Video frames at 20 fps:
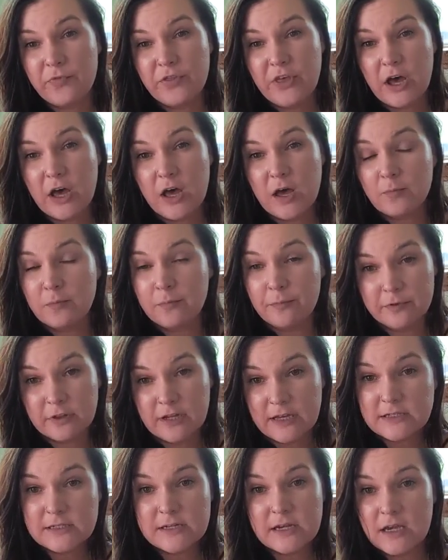the
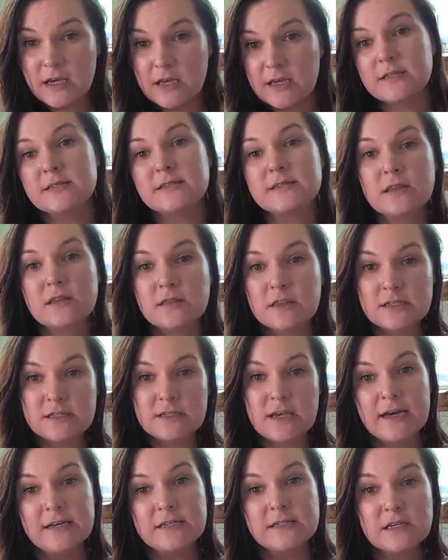blending and
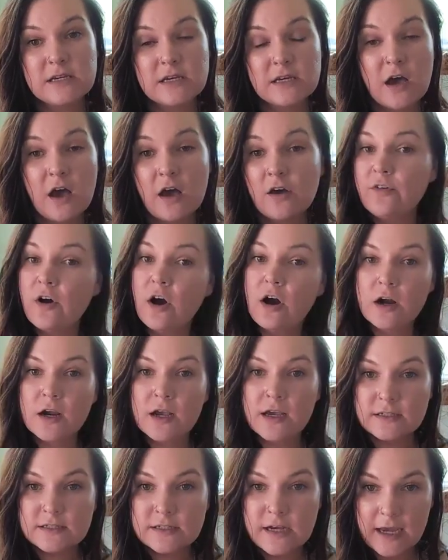synthesizing of
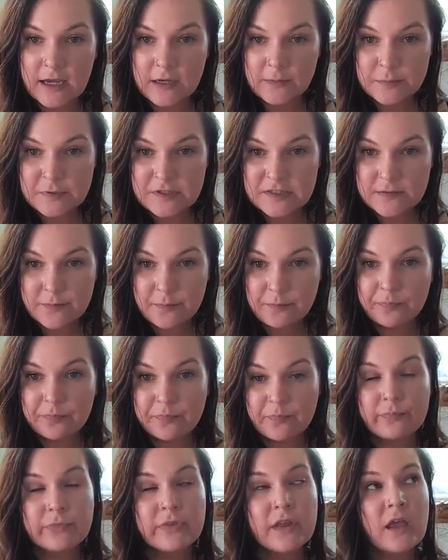archetypes.
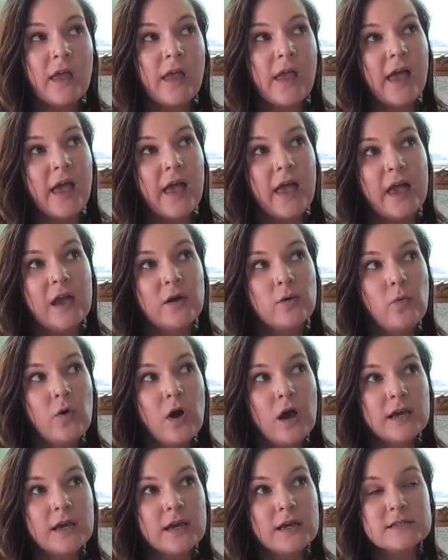And
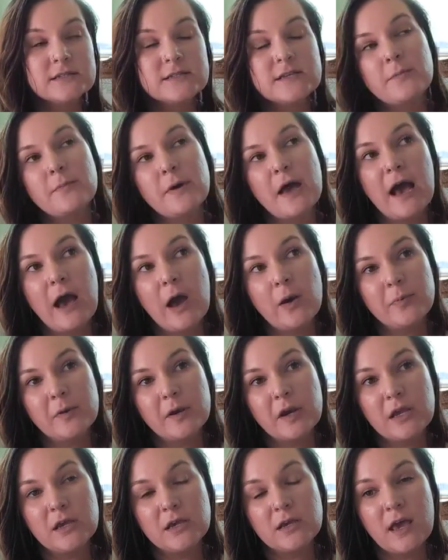what ends up
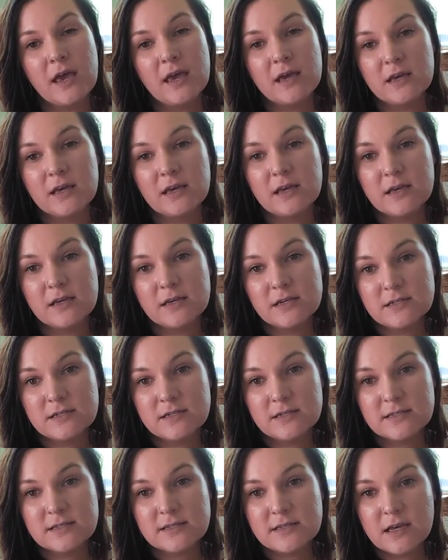happening
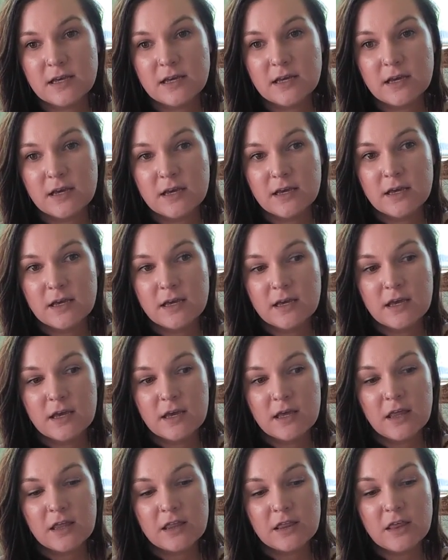is
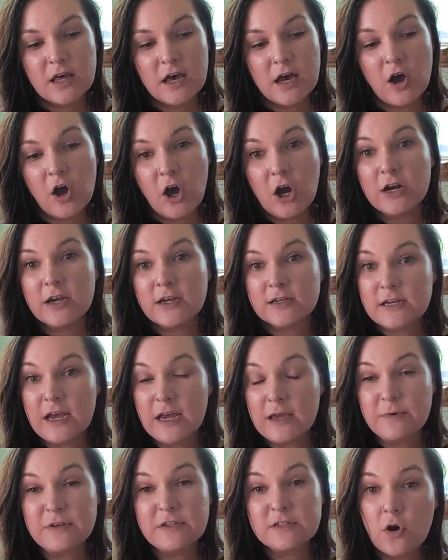the
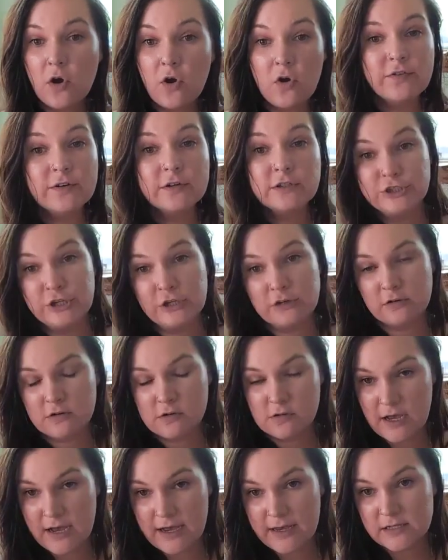archetype is
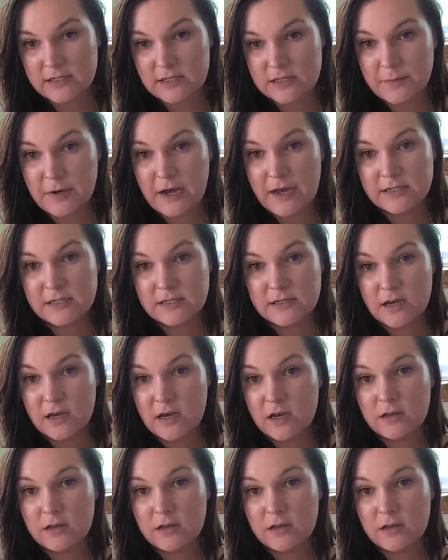overgeneralized by